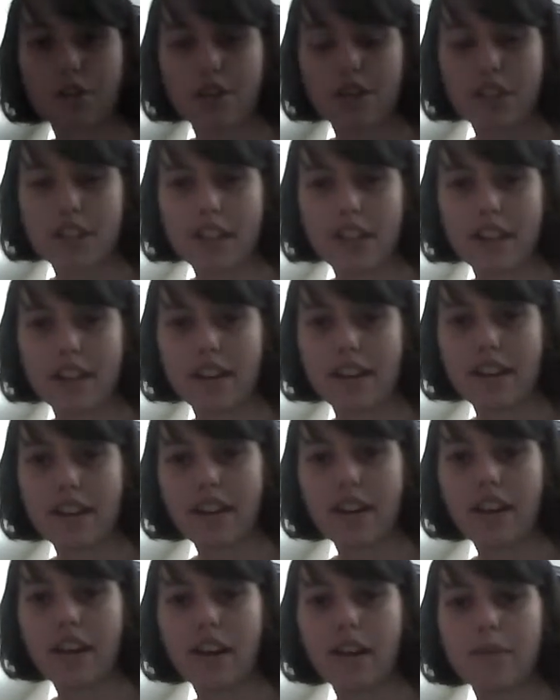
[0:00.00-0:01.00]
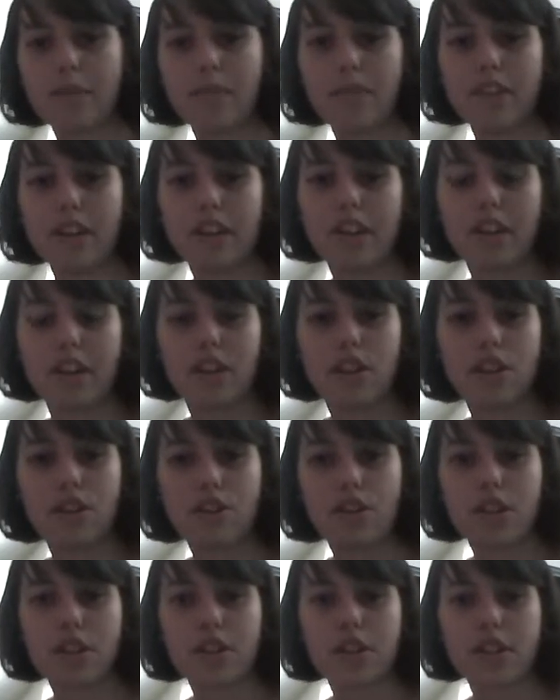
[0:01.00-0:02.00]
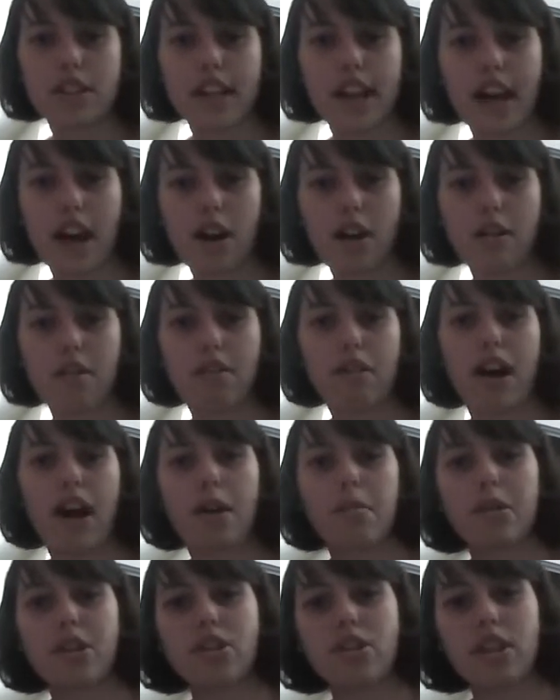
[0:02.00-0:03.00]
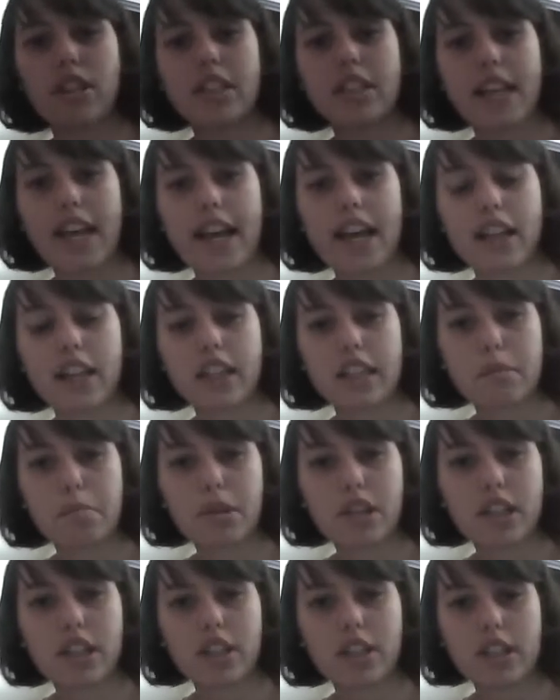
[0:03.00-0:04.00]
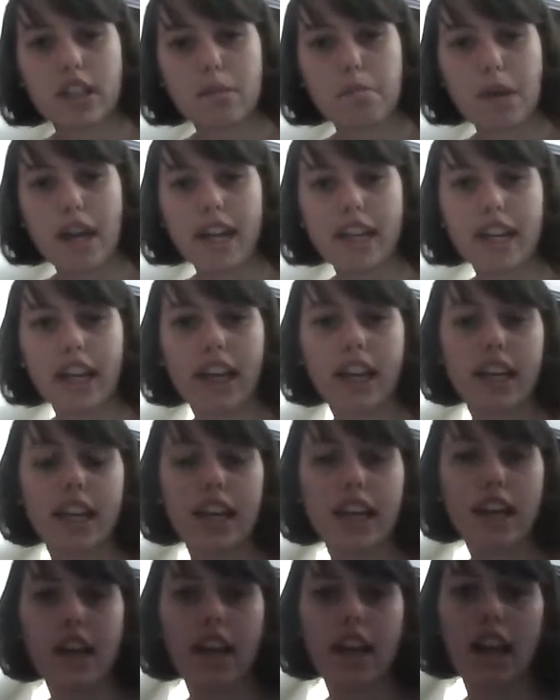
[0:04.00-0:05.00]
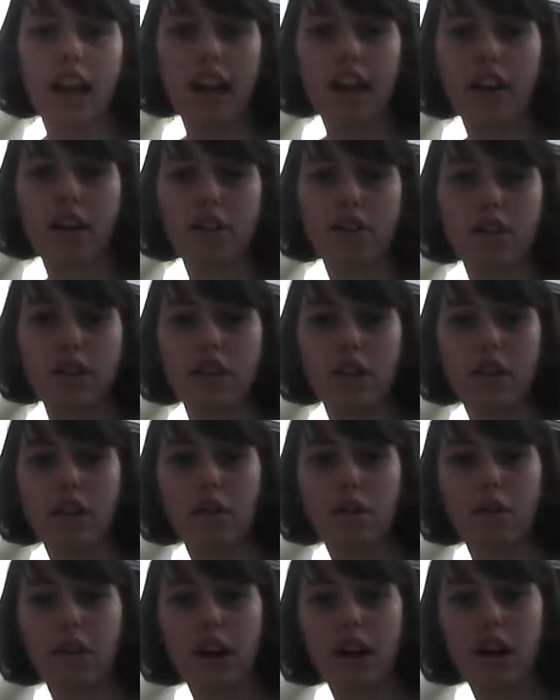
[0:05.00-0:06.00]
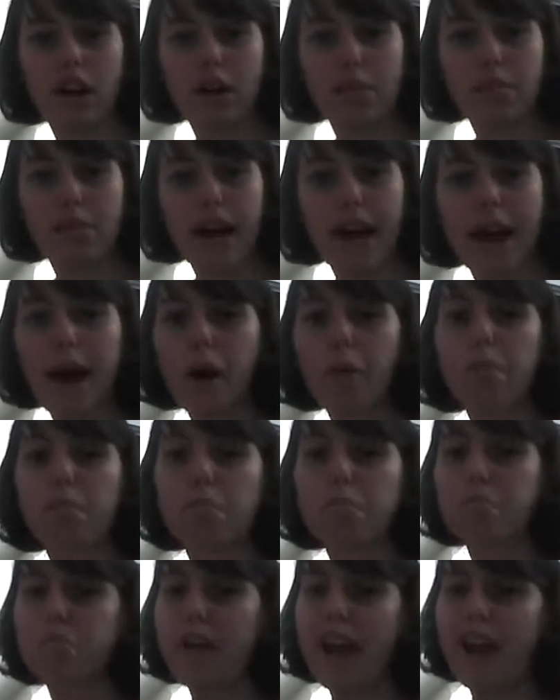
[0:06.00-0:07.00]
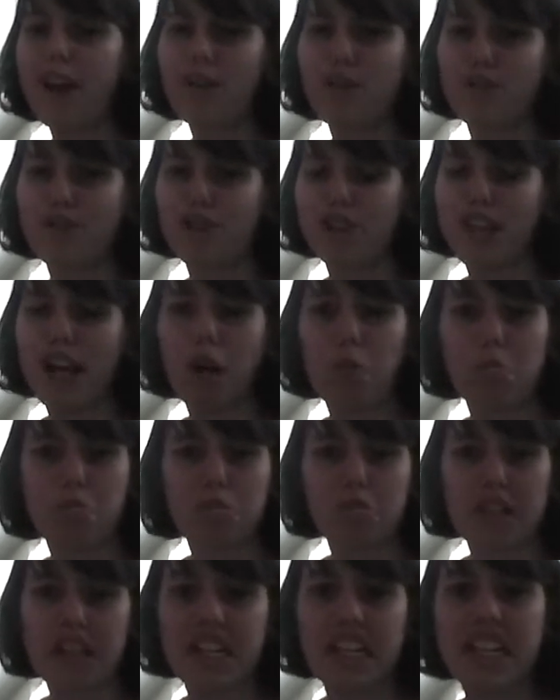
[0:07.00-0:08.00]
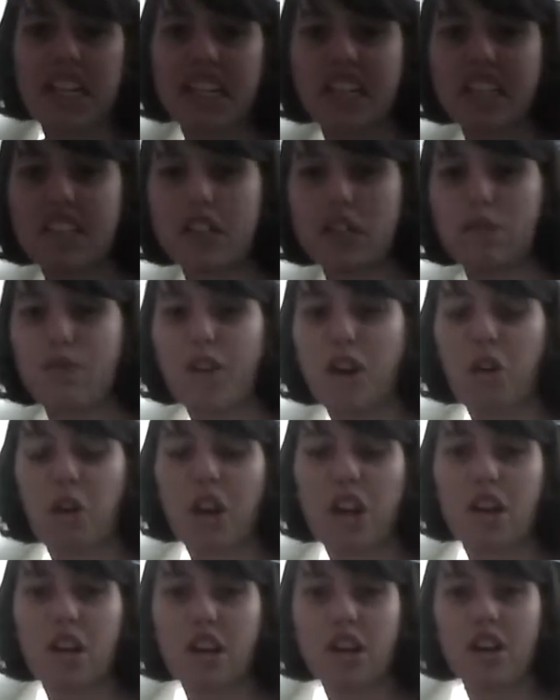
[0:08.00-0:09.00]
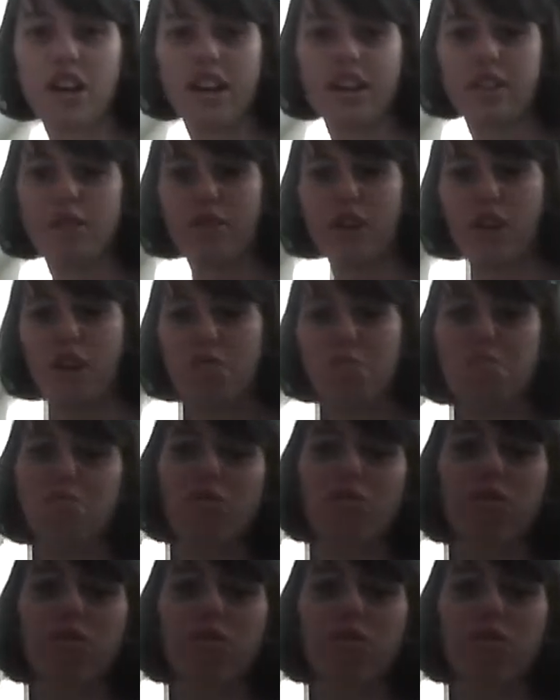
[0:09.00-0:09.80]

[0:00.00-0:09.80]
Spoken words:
interesting just how much detail is put into the painting, and also how pretty it is. It's very